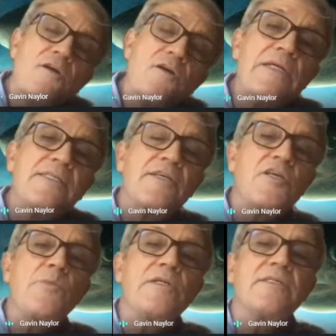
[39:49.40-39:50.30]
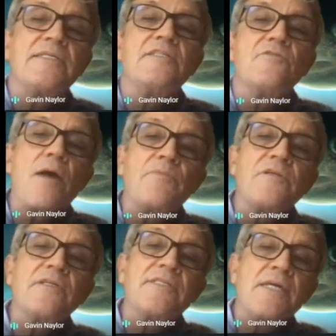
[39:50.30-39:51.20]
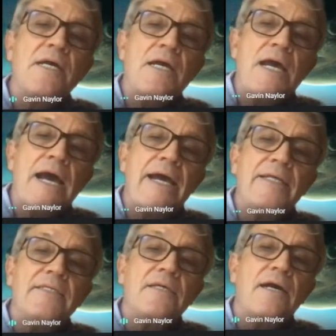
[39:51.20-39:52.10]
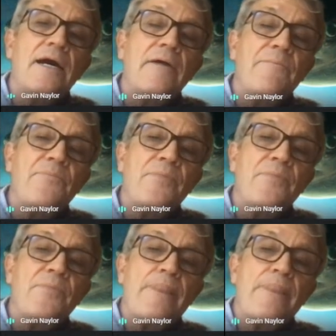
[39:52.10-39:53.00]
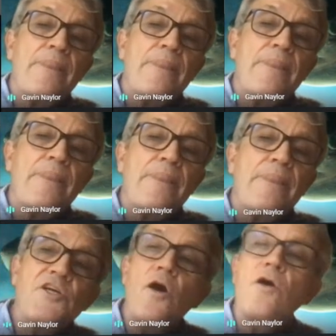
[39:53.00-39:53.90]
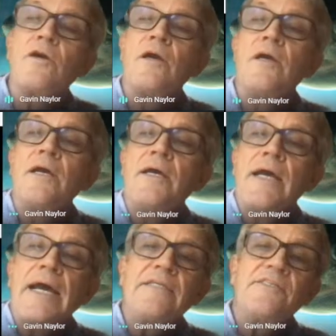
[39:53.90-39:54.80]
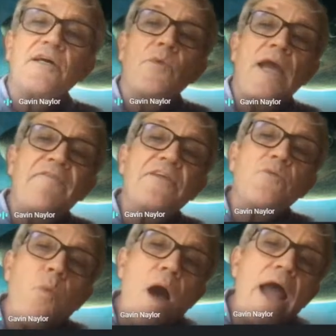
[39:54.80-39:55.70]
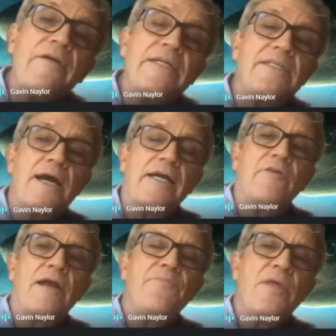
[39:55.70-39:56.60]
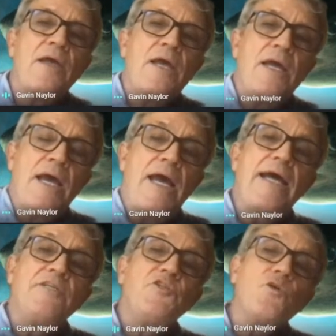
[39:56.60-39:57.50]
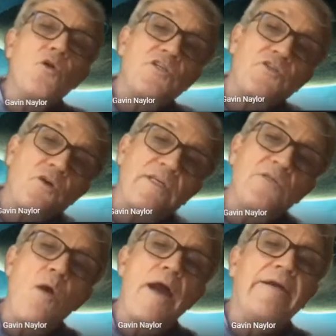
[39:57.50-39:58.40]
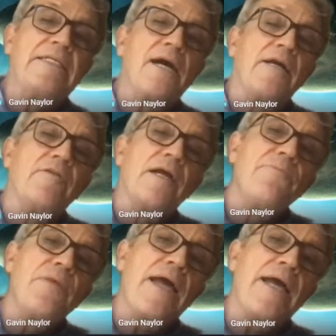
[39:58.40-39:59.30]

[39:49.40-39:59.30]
inhibits cubitus interruptus and promotes hedgehog. And so we have this wiring diagram. And George took this wiring diagram